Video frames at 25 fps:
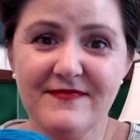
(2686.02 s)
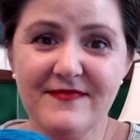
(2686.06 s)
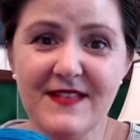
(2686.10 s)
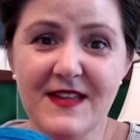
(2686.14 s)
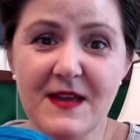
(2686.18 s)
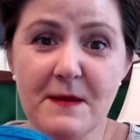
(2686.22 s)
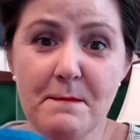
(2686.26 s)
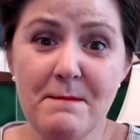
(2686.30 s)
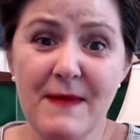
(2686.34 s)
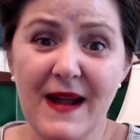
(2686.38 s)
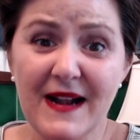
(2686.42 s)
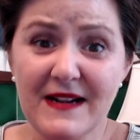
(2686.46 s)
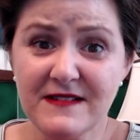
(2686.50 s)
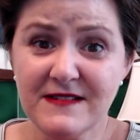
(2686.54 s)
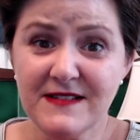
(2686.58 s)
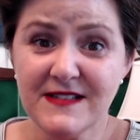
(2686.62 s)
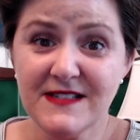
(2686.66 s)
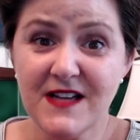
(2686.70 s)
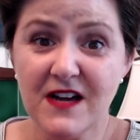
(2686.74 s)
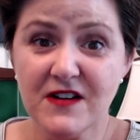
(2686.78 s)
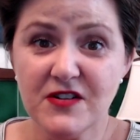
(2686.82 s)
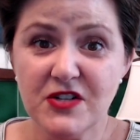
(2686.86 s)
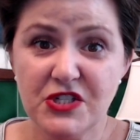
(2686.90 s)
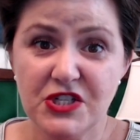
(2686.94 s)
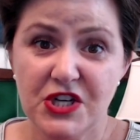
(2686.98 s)
Madeline
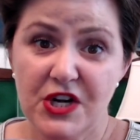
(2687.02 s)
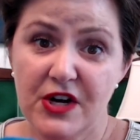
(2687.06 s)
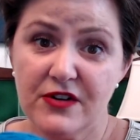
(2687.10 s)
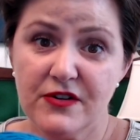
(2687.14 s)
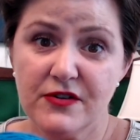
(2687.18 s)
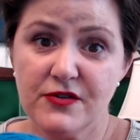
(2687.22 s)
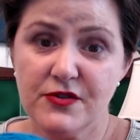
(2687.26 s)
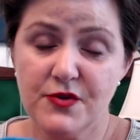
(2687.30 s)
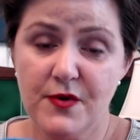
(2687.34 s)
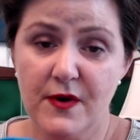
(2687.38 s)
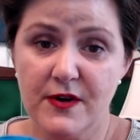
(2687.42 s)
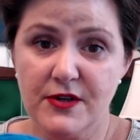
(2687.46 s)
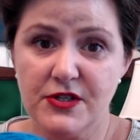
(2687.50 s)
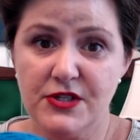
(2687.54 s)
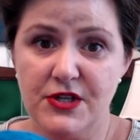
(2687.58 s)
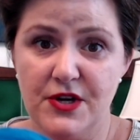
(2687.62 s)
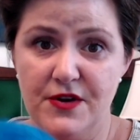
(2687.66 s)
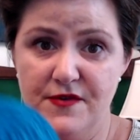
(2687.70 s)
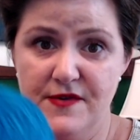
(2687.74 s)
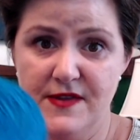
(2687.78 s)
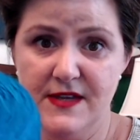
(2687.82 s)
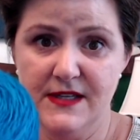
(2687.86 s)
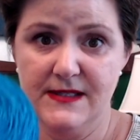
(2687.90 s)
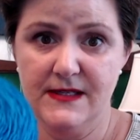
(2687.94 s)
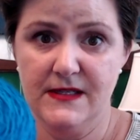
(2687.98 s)
Tosh trunk show.
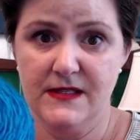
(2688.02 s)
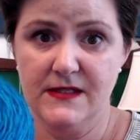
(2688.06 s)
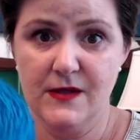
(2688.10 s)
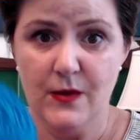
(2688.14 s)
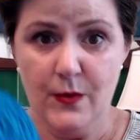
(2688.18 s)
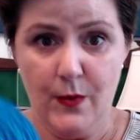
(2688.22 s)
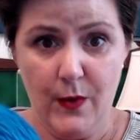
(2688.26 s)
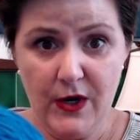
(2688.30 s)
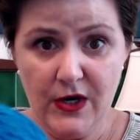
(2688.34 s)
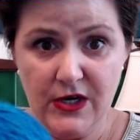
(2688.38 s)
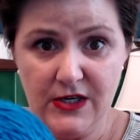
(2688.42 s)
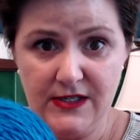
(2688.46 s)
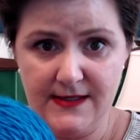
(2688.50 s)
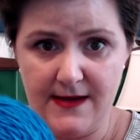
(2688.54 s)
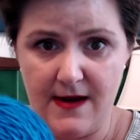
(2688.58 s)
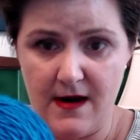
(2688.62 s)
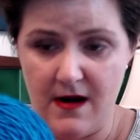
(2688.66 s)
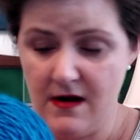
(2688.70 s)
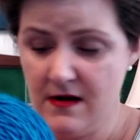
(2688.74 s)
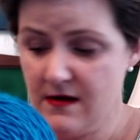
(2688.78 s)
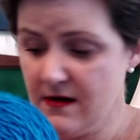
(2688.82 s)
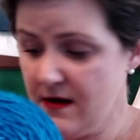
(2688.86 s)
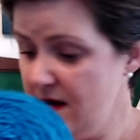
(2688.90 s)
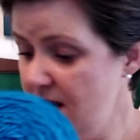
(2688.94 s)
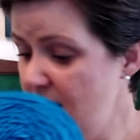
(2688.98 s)
This is the work
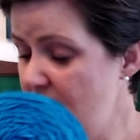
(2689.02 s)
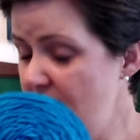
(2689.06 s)
sock,